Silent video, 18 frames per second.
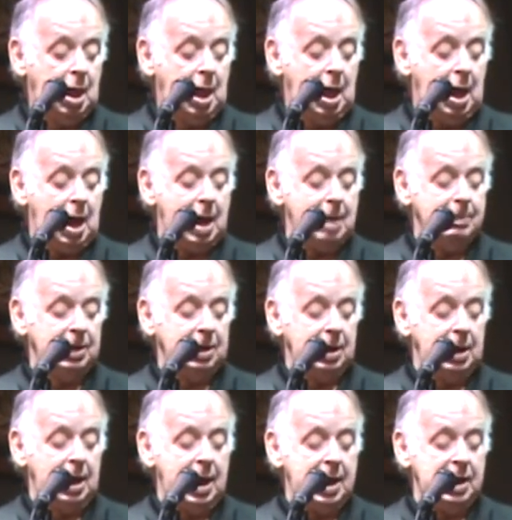I'm
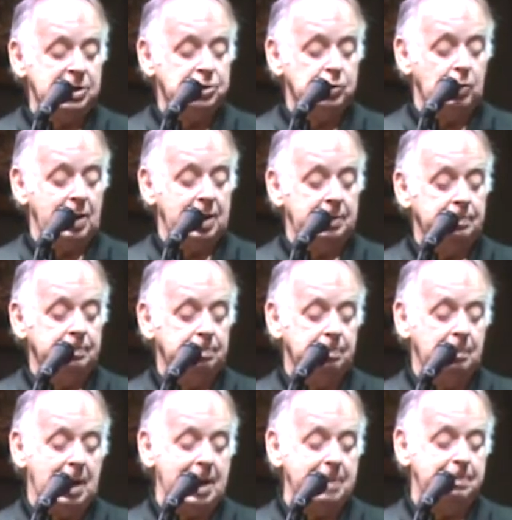at an age
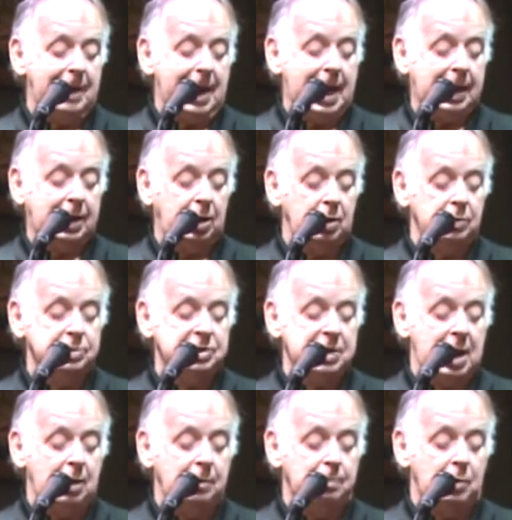when my back goes
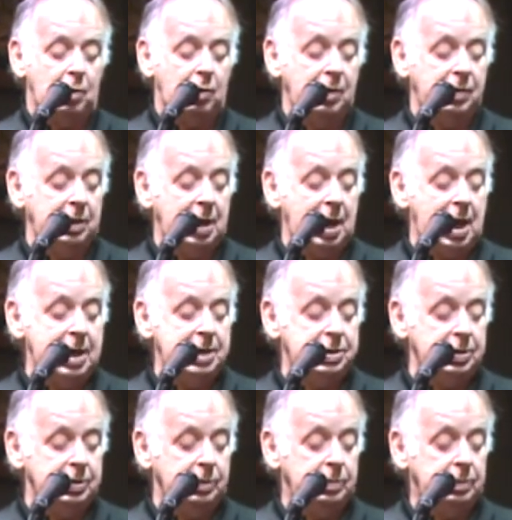out more than I
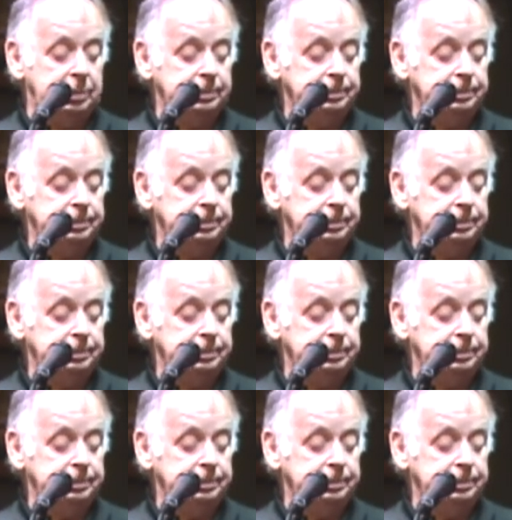do.